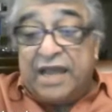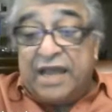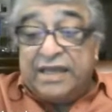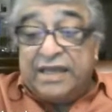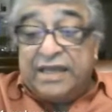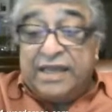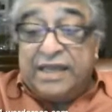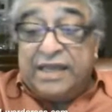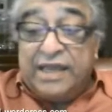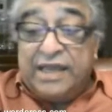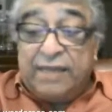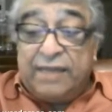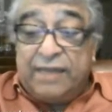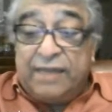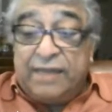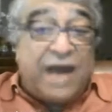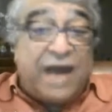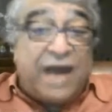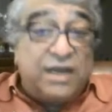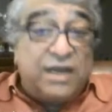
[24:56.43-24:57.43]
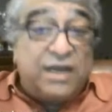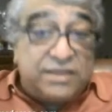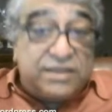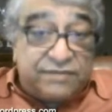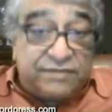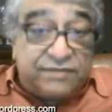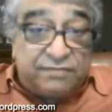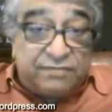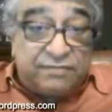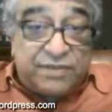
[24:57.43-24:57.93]
the Mayans
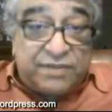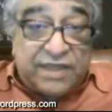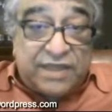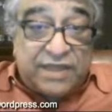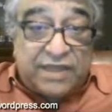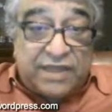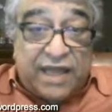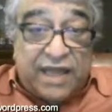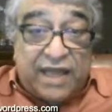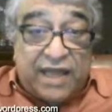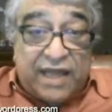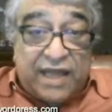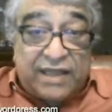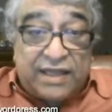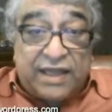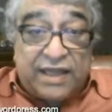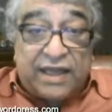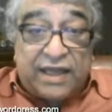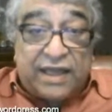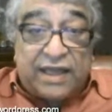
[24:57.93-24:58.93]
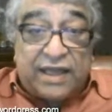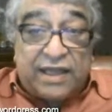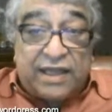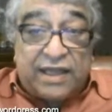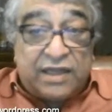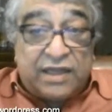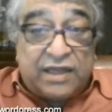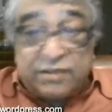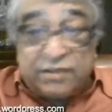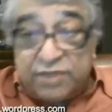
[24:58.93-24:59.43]
have said that, uh,
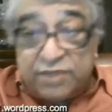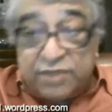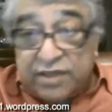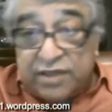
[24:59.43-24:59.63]
as we said,